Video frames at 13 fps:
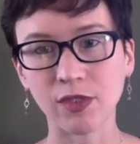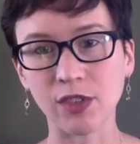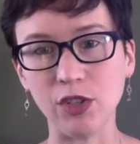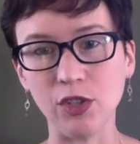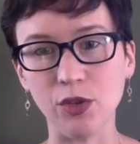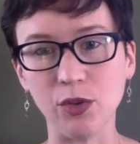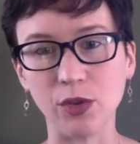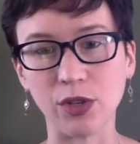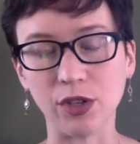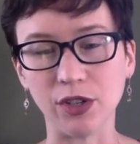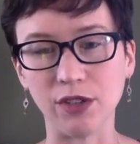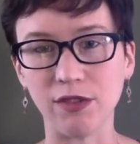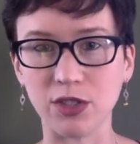you
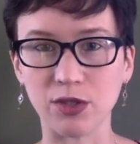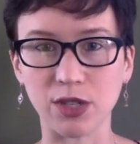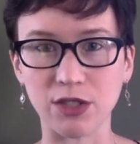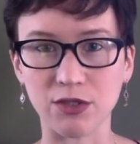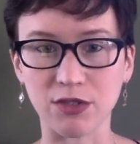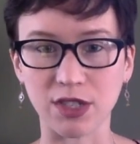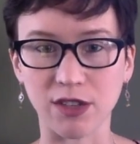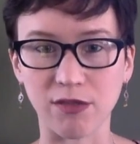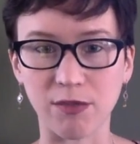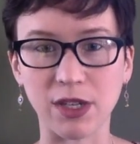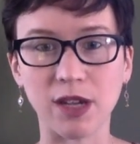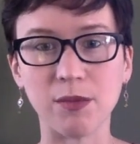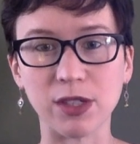could visualize yourself
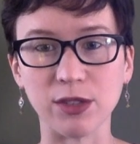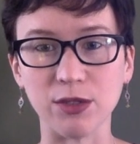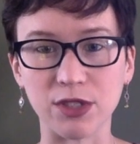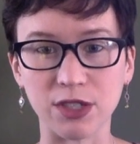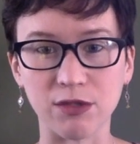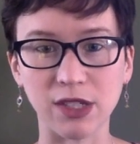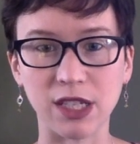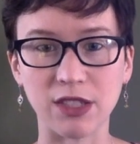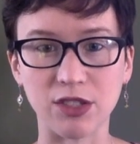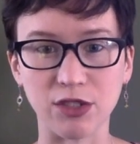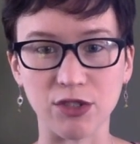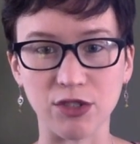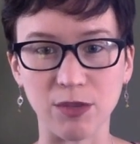becoming lucid,
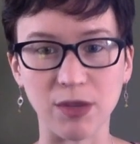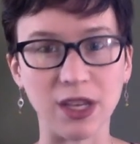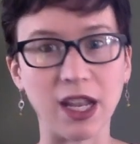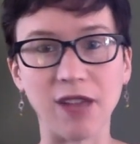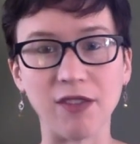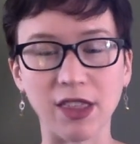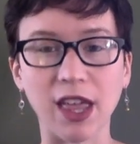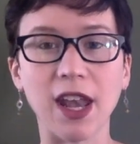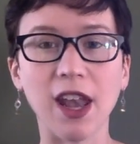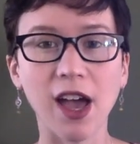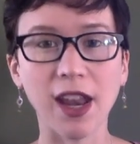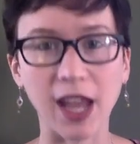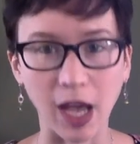realizing you're dreaming, and having that
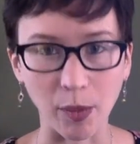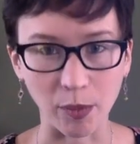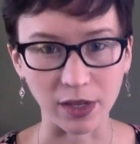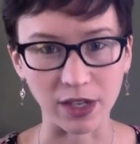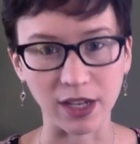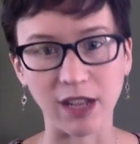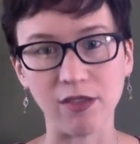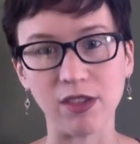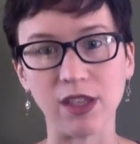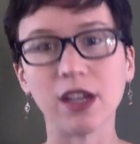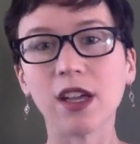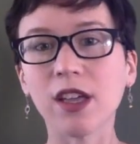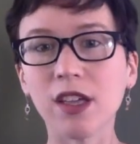not happen, and
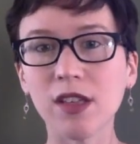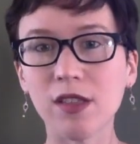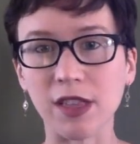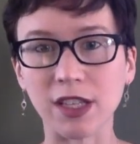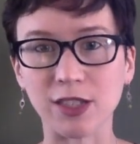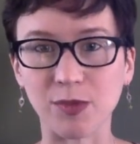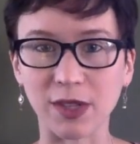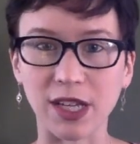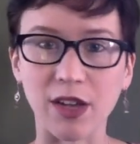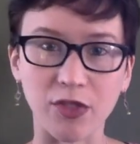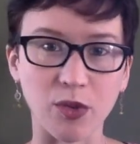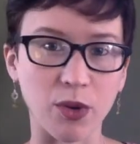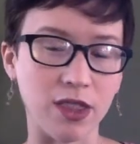having things play
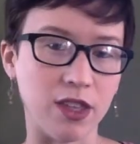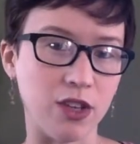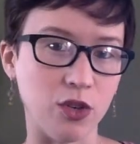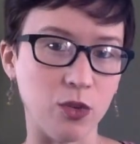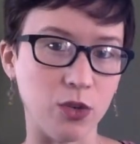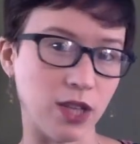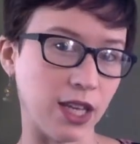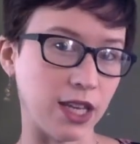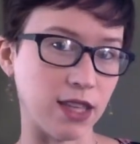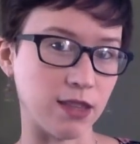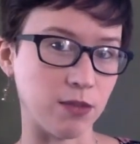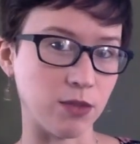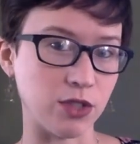out the way that you would
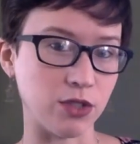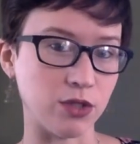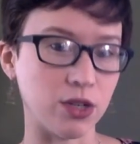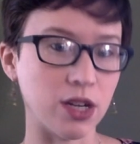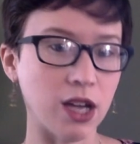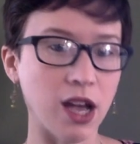like them to.